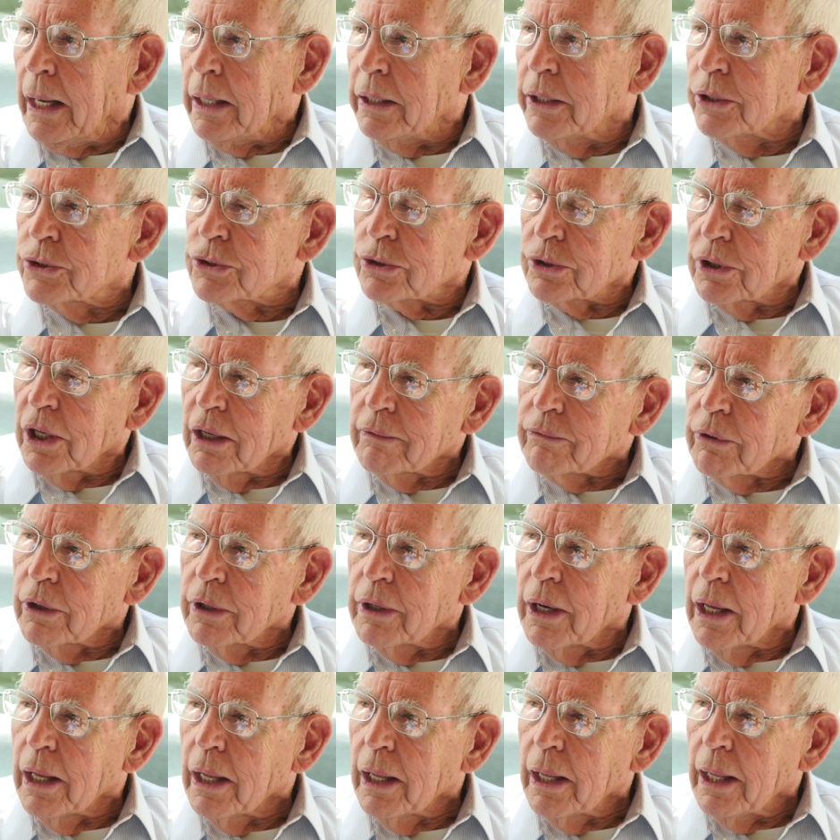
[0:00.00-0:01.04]

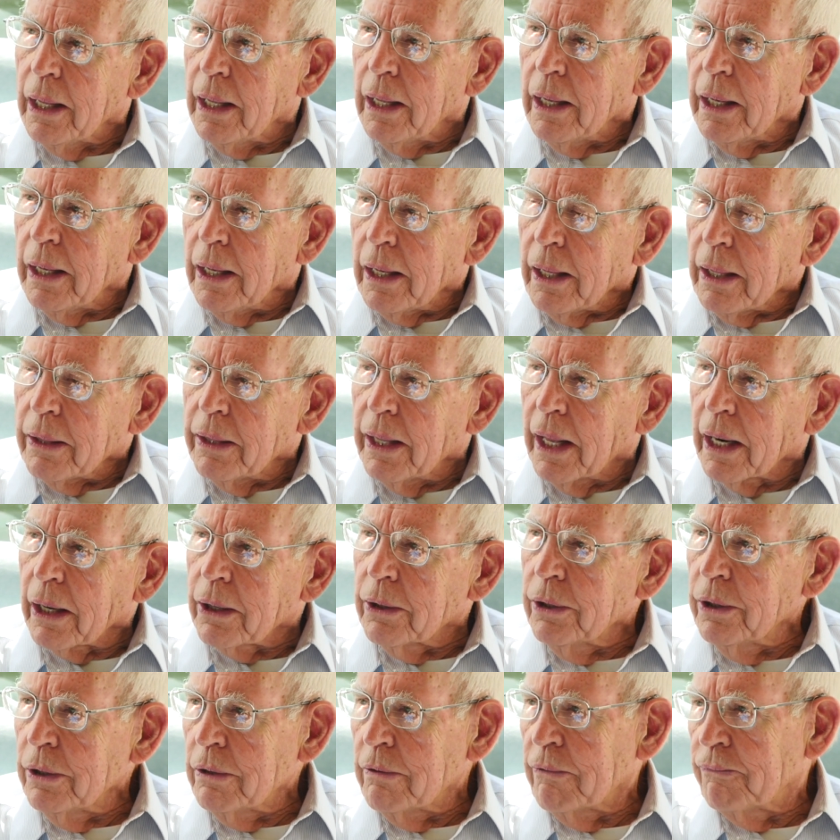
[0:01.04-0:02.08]
Discovered that I
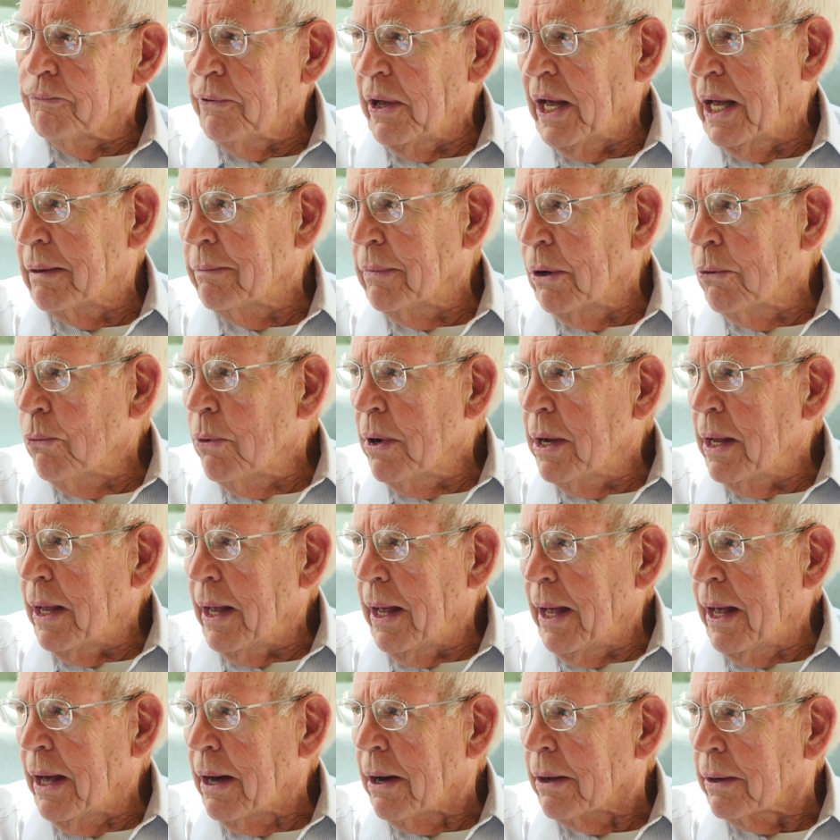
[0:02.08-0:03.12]
couldn't find my way
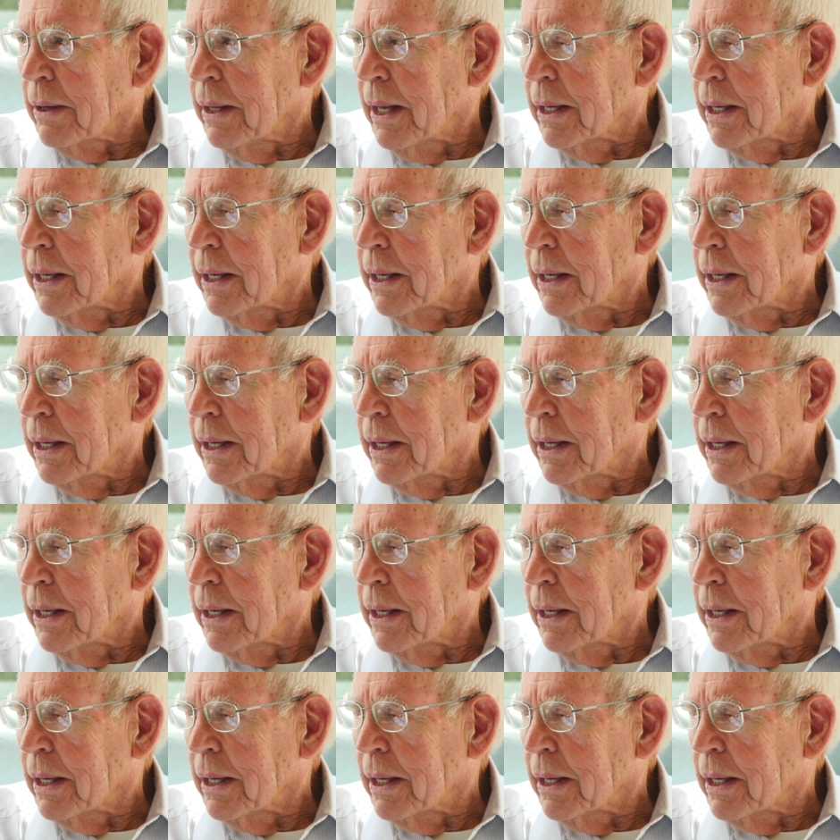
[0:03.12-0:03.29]
out.